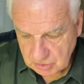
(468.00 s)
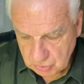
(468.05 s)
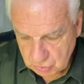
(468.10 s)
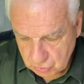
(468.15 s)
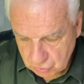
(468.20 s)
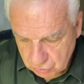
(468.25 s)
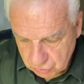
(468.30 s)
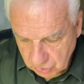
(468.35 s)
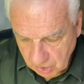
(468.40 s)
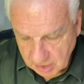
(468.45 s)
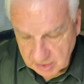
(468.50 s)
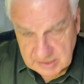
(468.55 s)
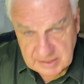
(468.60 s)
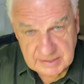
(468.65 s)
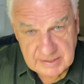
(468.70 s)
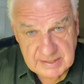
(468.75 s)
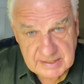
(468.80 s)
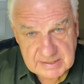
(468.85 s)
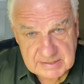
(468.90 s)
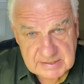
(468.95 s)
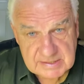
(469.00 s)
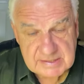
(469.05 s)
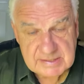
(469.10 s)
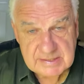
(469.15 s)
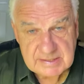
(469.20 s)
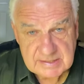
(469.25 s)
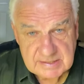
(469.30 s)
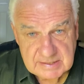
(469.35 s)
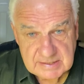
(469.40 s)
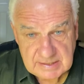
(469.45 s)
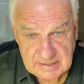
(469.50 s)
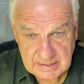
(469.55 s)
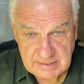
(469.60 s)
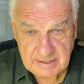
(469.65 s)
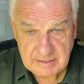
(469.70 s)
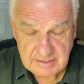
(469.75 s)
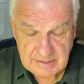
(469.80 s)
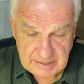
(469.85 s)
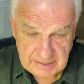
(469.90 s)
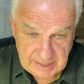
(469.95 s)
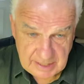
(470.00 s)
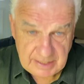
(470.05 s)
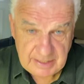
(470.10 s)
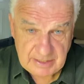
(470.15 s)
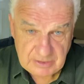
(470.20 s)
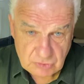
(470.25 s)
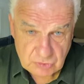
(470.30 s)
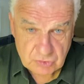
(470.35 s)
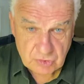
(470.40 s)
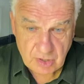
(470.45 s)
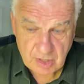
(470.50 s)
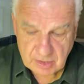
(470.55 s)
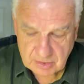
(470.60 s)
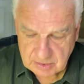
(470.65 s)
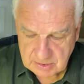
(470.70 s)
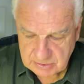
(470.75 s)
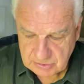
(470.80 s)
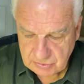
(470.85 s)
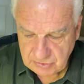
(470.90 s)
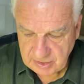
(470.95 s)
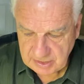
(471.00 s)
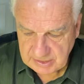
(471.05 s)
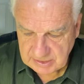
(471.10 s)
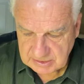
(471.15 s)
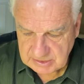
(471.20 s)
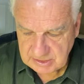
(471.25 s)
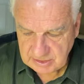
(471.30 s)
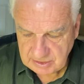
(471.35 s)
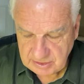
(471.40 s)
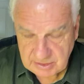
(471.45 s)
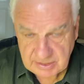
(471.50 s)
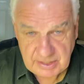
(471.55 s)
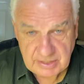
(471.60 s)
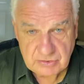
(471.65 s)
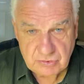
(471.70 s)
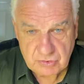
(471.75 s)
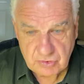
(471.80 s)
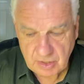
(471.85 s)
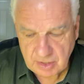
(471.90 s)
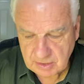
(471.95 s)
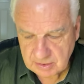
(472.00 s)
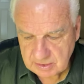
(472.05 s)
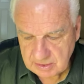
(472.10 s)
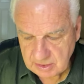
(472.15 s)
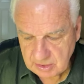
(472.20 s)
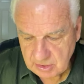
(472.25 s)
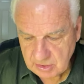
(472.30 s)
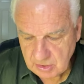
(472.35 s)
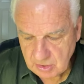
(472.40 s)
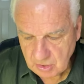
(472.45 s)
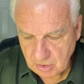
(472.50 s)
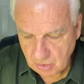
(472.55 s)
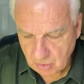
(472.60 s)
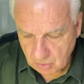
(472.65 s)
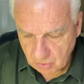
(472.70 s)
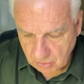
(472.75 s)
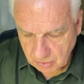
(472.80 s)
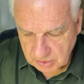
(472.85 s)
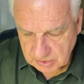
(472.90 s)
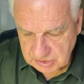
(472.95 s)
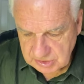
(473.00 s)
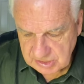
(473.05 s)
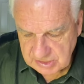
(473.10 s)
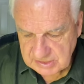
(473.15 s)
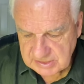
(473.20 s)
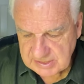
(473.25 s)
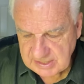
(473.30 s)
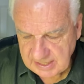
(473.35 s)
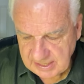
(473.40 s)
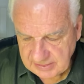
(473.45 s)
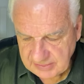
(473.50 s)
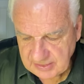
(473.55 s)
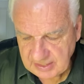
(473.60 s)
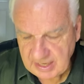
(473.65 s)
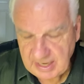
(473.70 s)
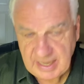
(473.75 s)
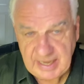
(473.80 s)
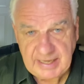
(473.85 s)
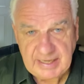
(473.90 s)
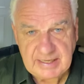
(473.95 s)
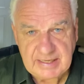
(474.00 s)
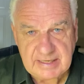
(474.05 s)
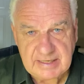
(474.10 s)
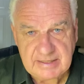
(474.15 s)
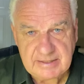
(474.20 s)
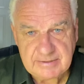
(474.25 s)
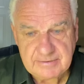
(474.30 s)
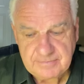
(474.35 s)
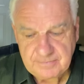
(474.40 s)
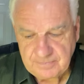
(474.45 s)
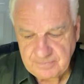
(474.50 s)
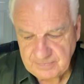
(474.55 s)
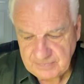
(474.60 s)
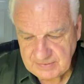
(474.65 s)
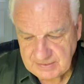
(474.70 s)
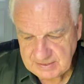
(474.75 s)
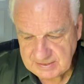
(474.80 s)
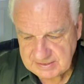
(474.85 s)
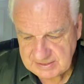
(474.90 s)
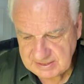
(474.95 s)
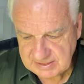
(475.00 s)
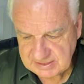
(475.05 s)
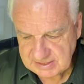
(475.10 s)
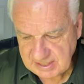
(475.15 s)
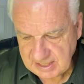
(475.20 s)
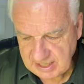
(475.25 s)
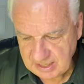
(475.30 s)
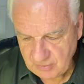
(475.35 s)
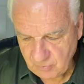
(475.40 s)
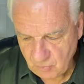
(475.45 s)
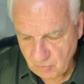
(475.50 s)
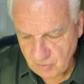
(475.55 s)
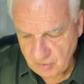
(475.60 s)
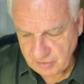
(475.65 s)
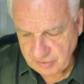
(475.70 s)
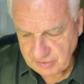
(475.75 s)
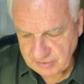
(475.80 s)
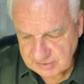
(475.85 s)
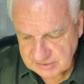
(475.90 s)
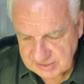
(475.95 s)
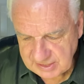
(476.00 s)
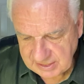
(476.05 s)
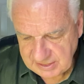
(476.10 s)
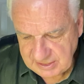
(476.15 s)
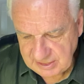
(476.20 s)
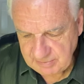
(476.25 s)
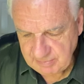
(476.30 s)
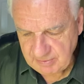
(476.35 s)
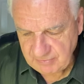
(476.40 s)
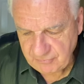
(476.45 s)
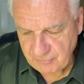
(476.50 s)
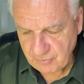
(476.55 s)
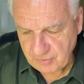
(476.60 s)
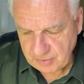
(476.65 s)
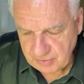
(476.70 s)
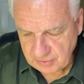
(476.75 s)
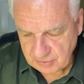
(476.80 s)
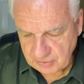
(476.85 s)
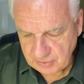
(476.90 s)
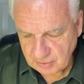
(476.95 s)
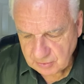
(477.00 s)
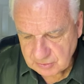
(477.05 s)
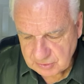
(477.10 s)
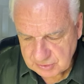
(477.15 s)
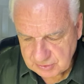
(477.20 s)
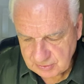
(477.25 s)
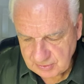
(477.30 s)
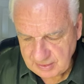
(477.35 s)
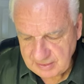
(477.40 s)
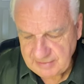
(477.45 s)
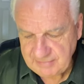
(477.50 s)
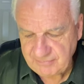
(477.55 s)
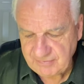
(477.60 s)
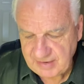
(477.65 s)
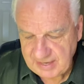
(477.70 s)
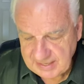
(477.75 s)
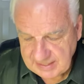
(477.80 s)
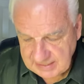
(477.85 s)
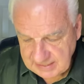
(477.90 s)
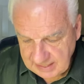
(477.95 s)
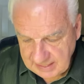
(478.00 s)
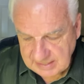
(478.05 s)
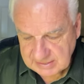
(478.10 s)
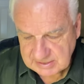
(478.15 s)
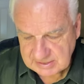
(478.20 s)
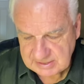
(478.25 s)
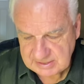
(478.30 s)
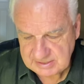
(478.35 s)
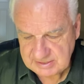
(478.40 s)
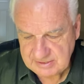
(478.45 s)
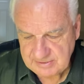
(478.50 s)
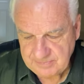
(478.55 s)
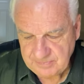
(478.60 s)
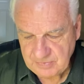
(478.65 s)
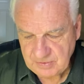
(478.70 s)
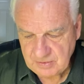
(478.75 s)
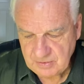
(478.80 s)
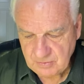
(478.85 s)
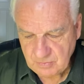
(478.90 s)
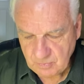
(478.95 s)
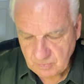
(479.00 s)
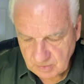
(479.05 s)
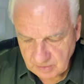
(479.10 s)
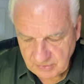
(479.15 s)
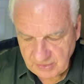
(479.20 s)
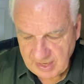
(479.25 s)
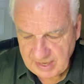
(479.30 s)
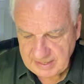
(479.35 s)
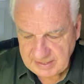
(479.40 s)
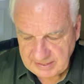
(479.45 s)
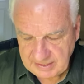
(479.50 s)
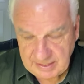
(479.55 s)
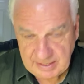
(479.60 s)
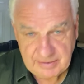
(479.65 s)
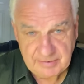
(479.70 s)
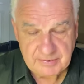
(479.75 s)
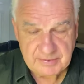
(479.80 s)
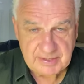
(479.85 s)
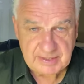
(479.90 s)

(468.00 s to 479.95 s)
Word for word: drunkenness, literally getting drunk, drink until you get drunk, orgies, and the like. It says, I warn you, as I did before, that those who live like this will not inherit the